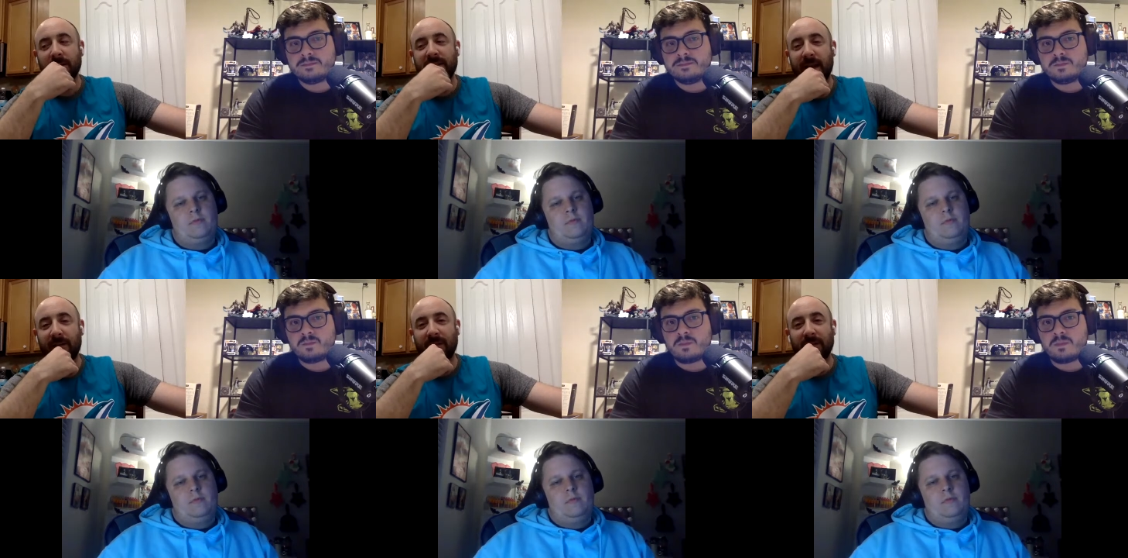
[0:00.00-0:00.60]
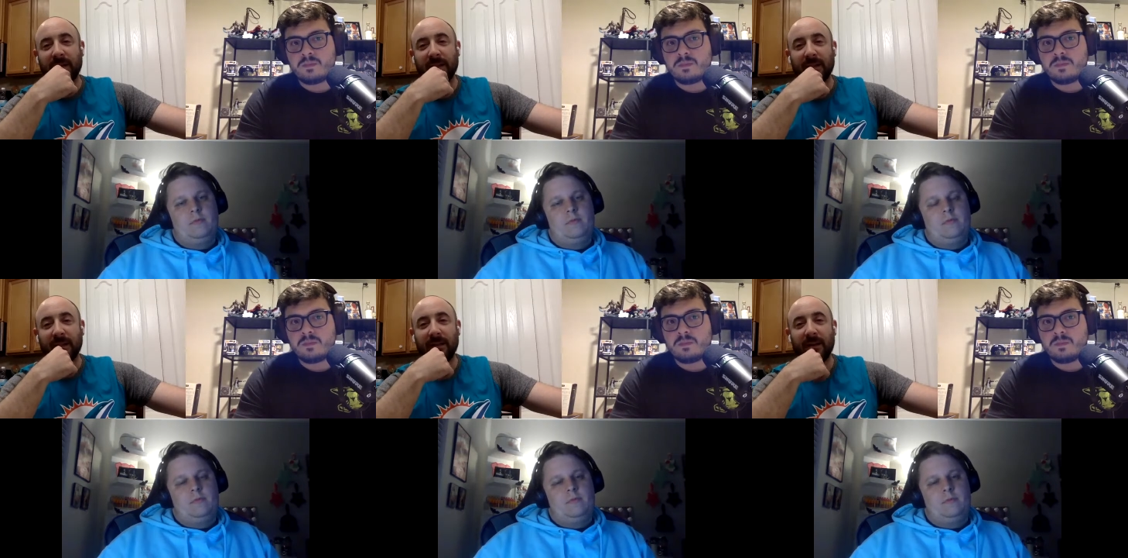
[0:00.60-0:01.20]
Speaker 1: Definitely a,
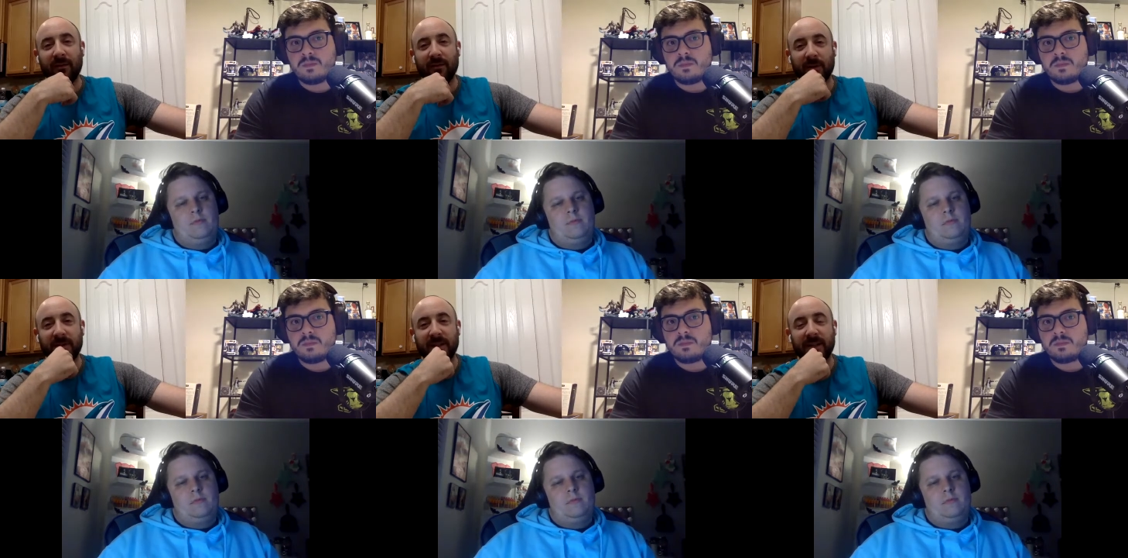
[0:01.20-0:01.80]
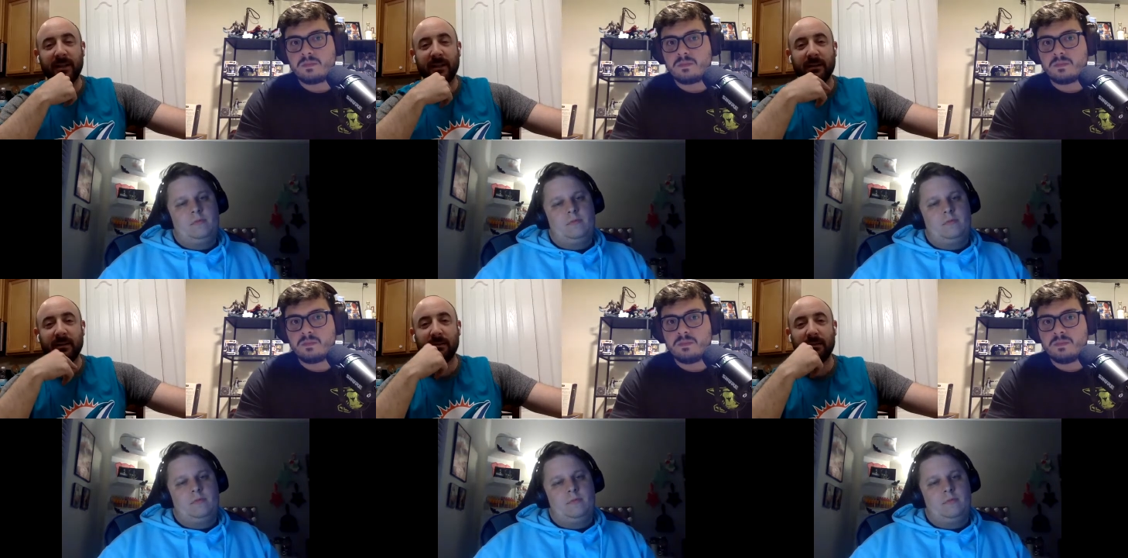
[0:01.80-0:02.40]
a firsty.
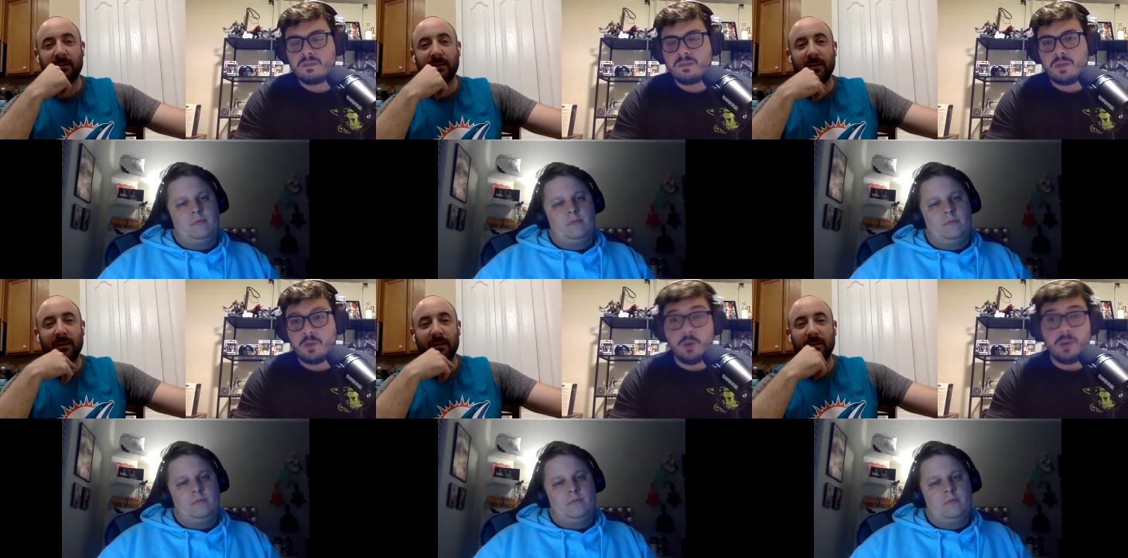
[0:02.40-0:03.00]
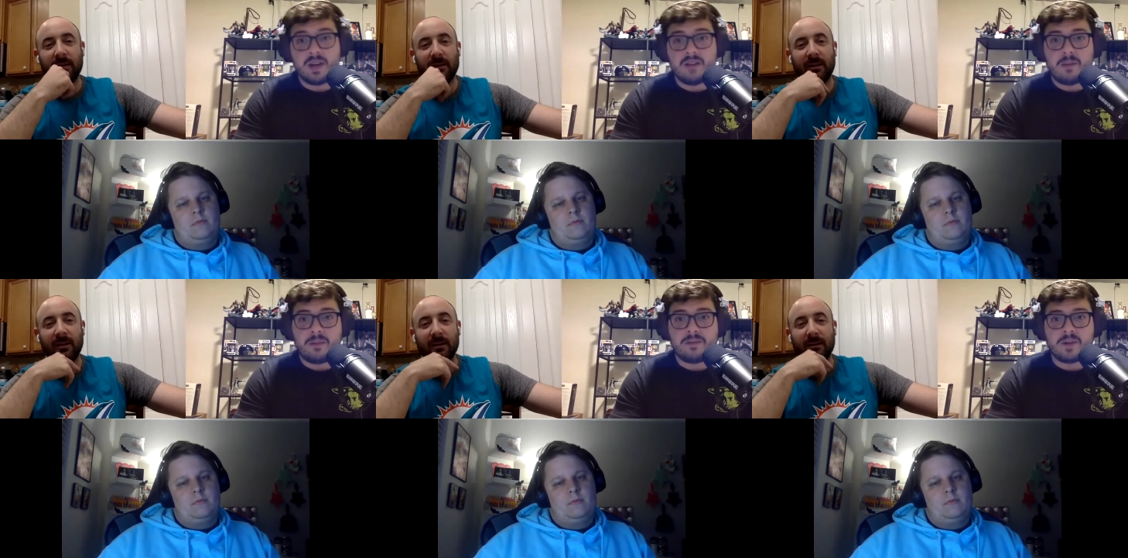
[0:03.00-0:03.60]
Speaker 2: You would give up
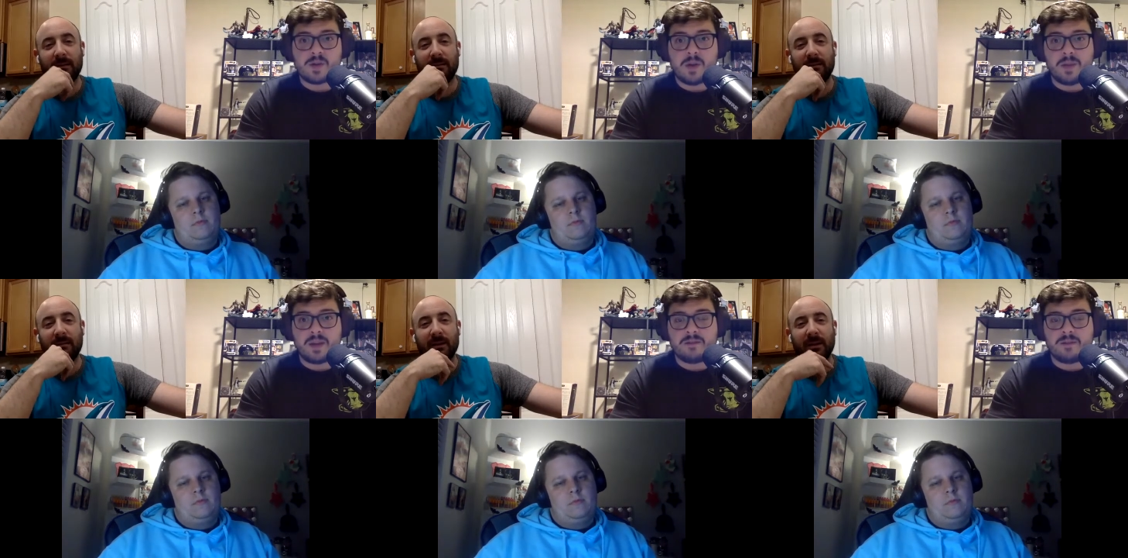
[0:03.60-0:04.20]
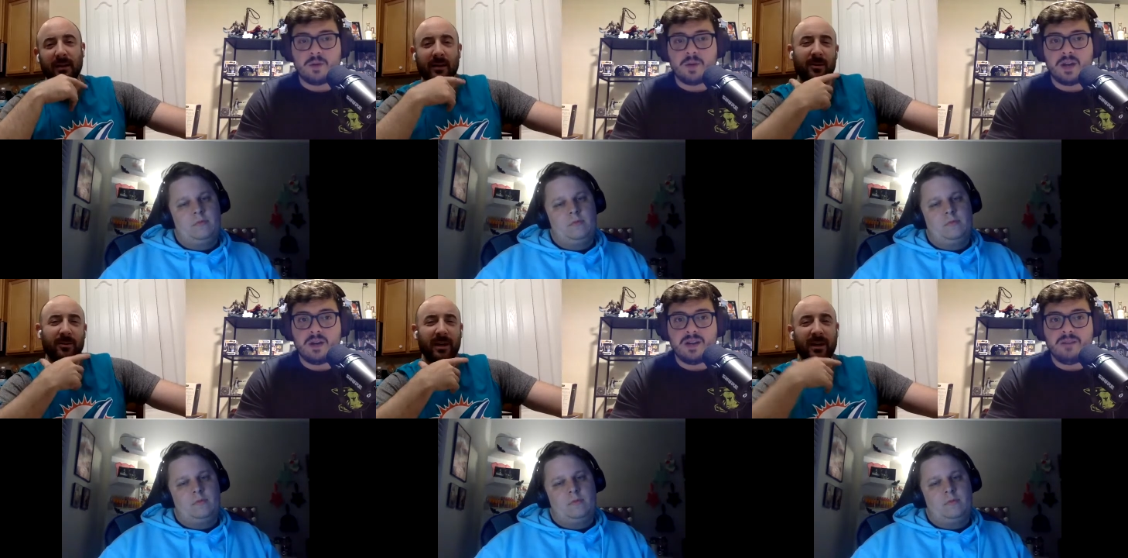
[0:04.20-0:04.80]
a first round pick for
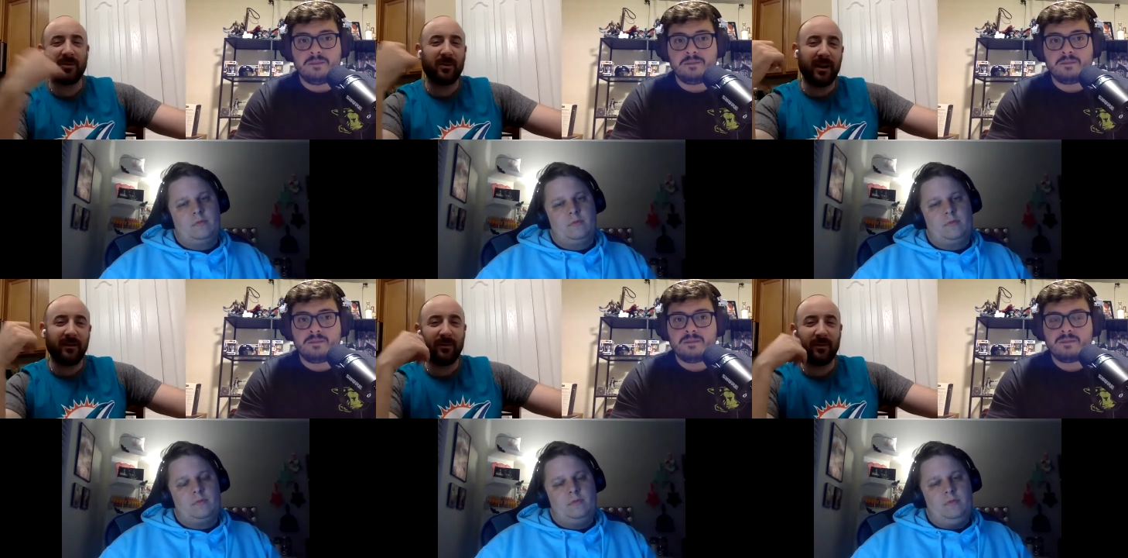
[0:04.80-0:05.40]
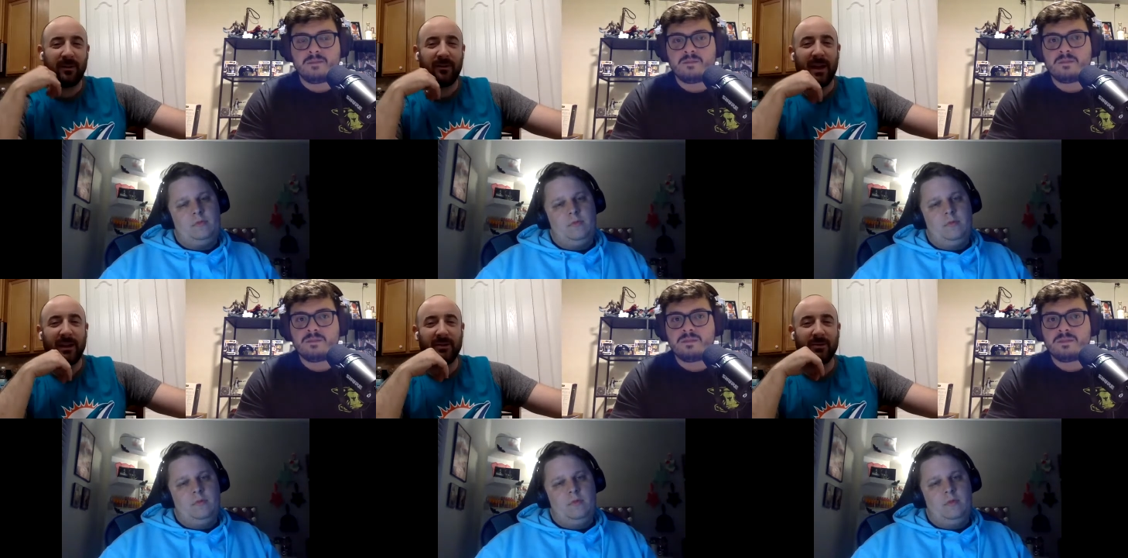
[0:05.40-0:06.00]
Julio? Oh, yeah, because
Speaker 1: we have we have
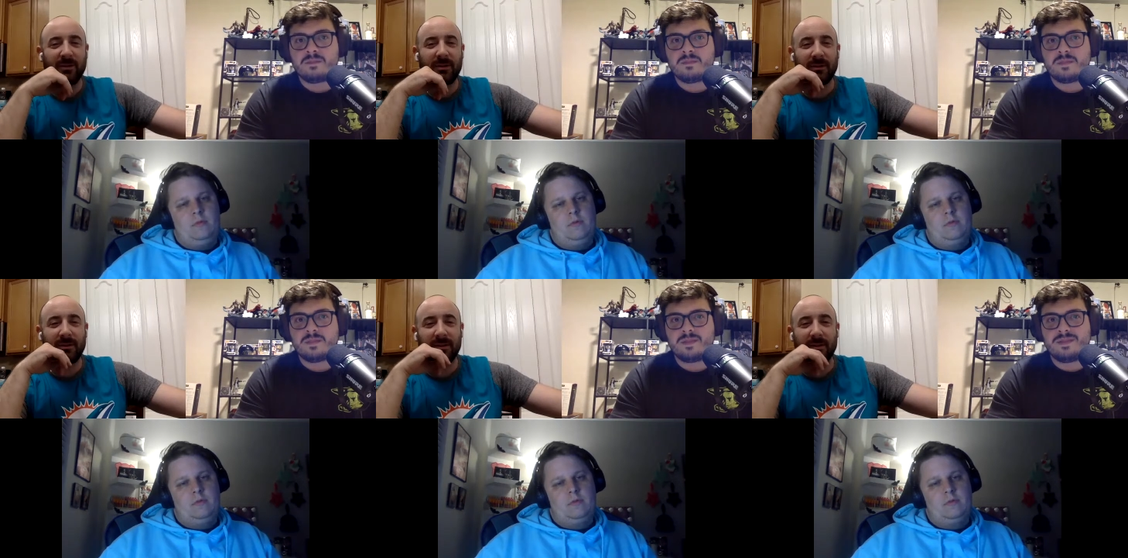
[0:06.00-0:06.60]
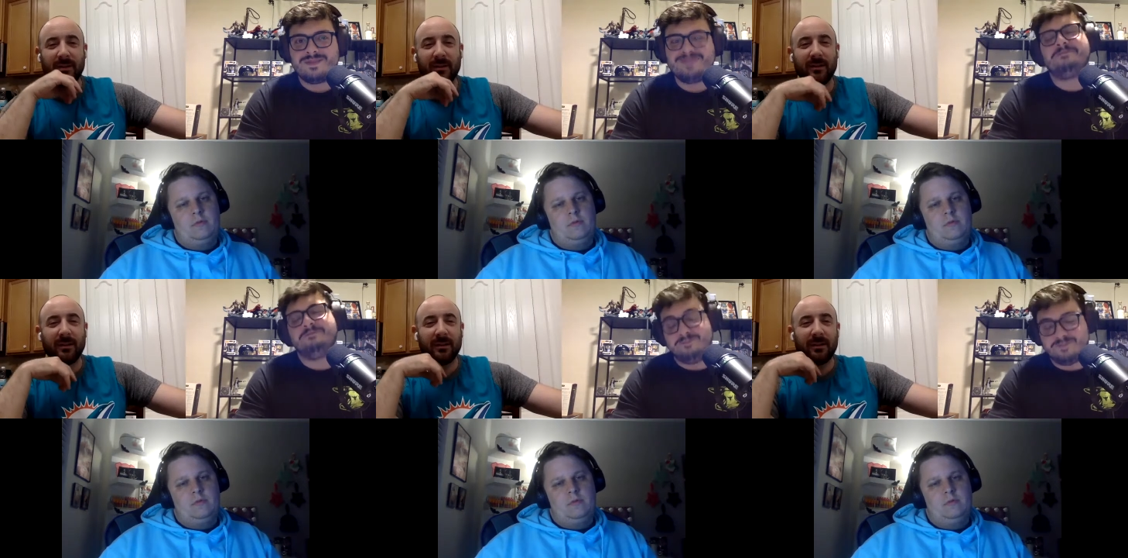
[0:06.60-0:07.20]
extra.
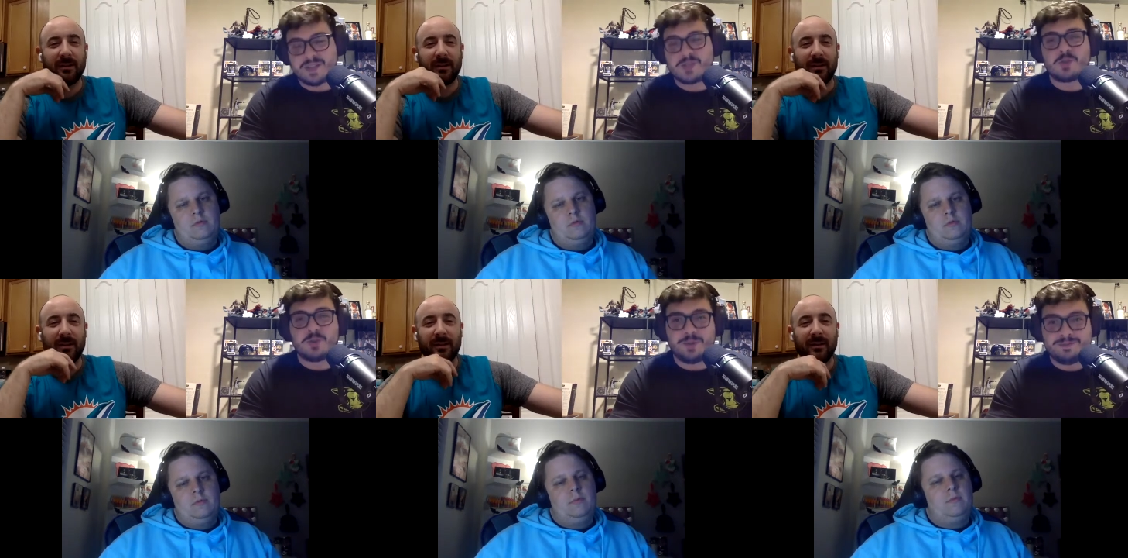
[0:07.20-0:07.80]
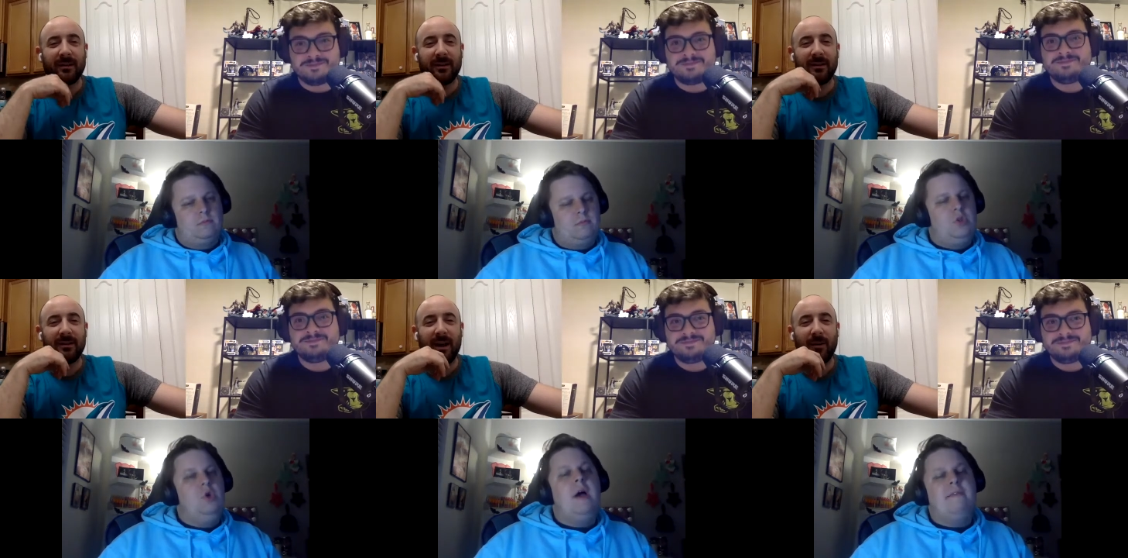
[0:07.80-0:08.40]
Speaker 2: That's true.
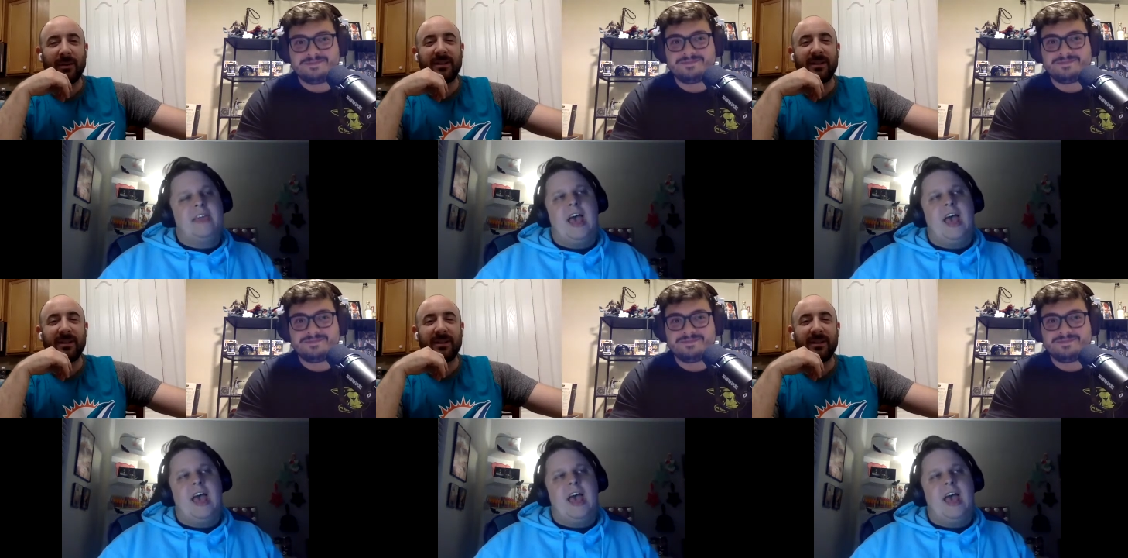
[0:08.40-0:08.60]
You have I would